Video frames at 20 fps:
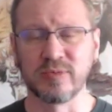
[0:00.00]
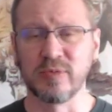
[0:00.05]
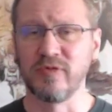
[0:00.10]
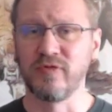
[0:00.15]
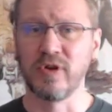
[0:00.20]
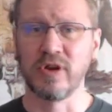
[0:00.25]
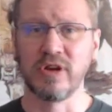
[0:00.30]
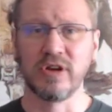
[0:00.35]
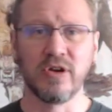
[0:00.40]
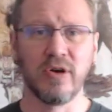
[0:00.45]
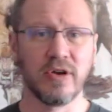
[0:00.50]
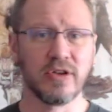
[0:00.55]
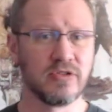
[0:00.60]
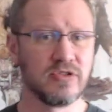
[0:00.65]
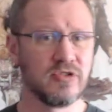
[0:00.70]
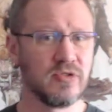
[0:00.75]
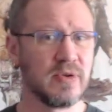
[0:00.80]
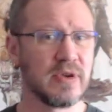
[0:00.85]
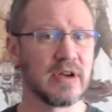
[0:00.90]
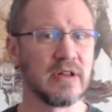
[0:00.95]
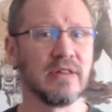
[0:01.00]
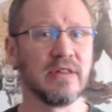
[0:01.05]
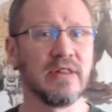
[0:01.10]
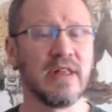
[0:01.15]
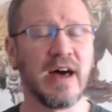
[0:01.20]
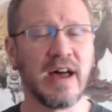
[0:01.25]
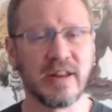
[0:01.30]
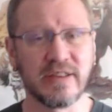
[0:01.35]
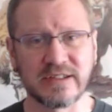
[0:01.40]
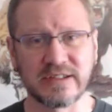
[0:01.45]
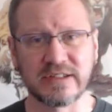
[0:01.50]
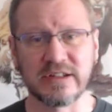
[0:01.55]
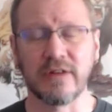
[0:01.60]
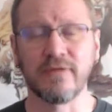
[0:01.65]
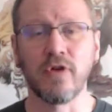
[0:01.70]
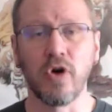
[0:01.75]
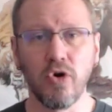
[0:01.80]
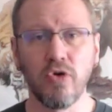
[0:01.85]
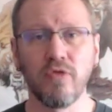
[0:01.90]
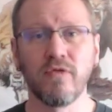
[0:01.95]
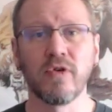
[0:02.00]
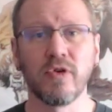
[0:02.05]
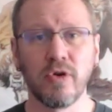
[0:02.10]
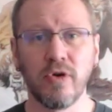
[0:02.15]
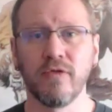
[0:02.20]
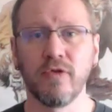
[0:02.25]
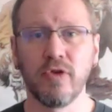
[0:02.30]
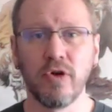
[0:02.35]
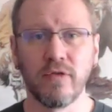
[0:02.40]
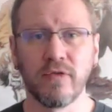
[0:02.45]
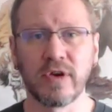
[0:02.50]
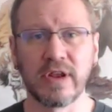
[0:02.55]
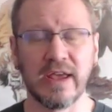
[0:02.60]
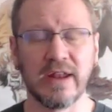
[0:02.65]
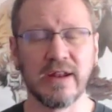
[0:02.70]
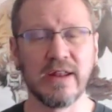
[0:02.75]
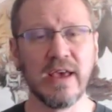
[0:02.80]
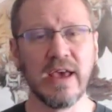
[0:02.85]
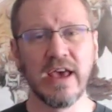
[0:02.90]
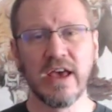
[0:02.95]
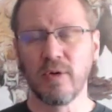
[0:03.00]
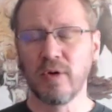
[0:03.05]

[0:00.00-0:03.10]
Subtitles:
and before you know it, you're doing a lot of this stuff over and over and over again.